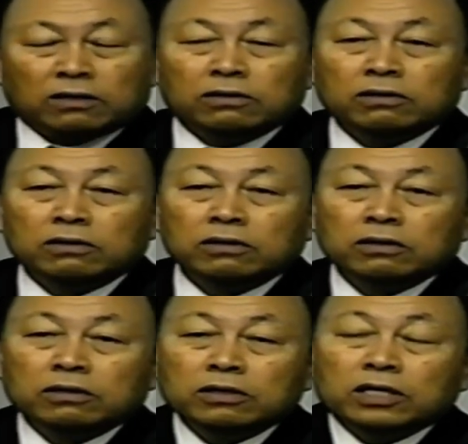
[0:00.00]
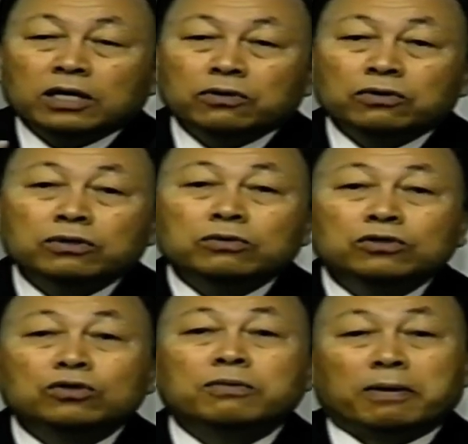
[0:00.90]
that word where you
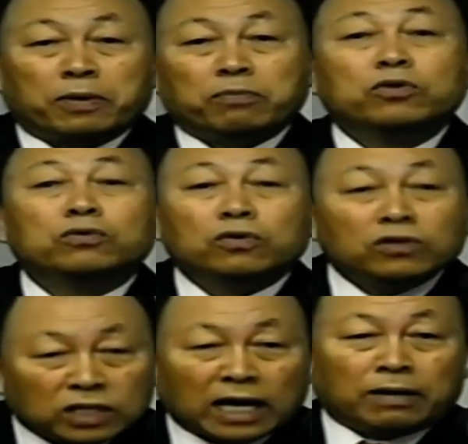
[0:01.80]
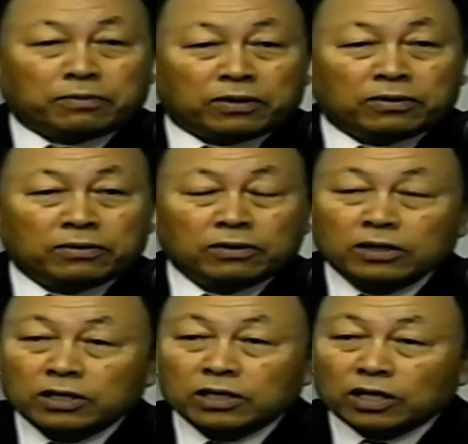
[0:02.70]
said your heart is
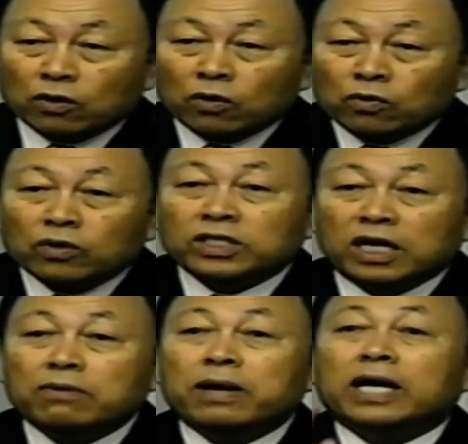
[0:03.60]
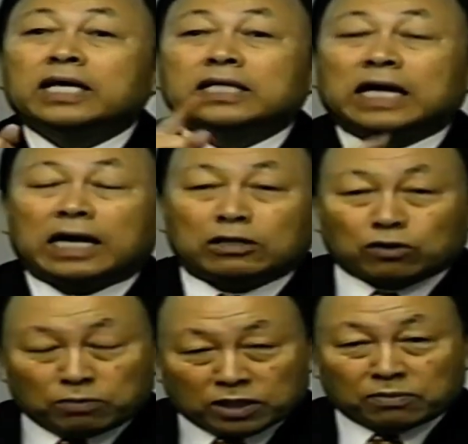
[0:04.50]
filthy, you have sins in the heart,
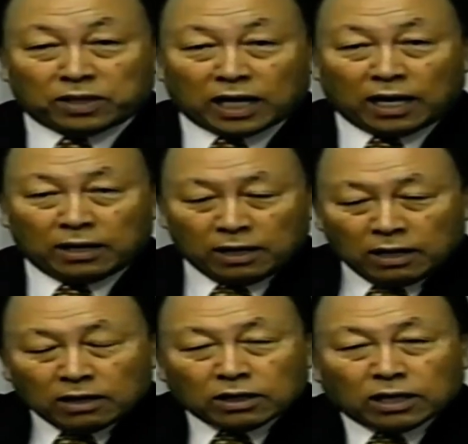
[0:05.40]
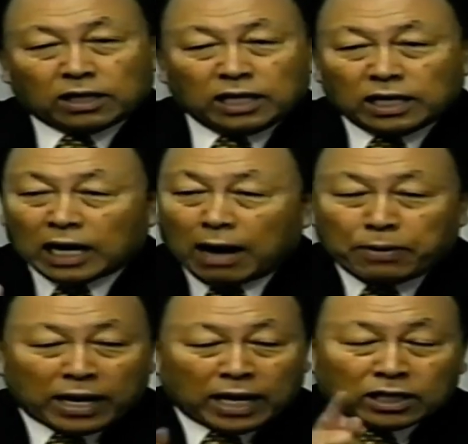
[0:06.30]
and you need to eat the
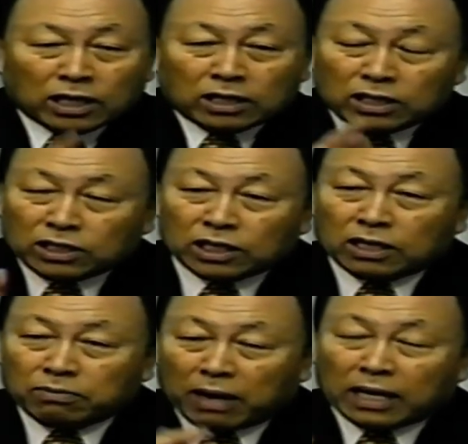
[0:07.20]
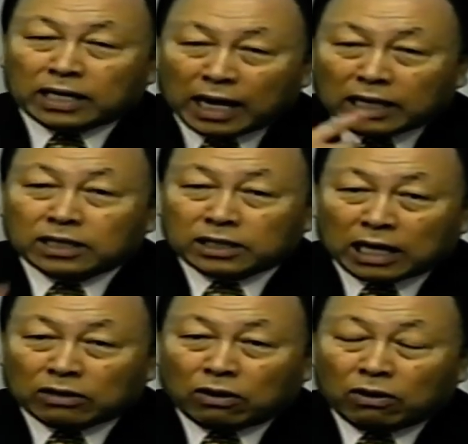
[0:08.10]
word with your heart,
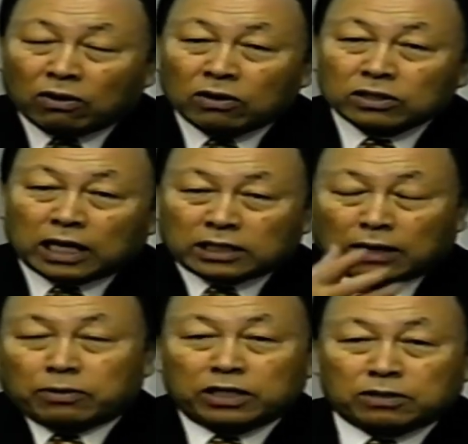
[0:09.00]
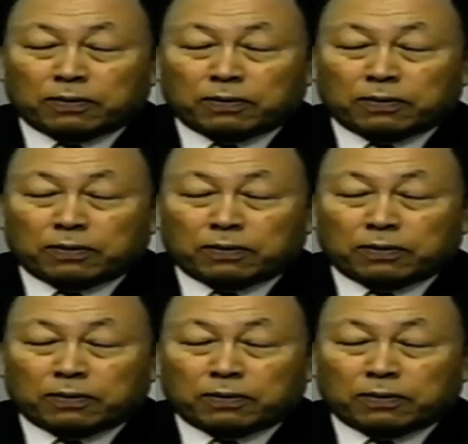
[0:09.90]
that keeps